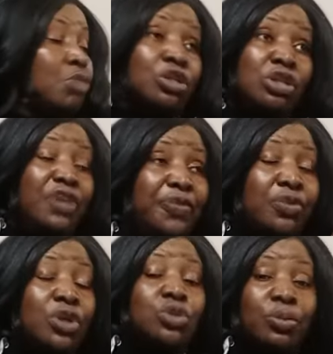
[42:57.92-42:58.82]
if you
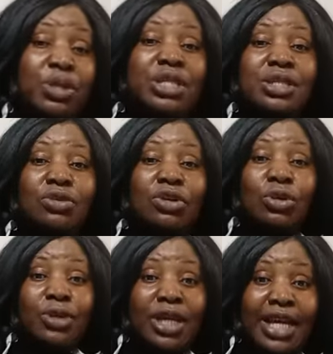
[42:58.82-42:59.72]
want to mix it, you want
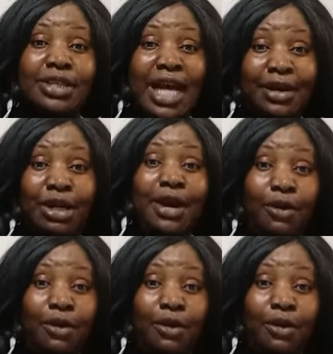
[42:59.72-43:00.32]
to get another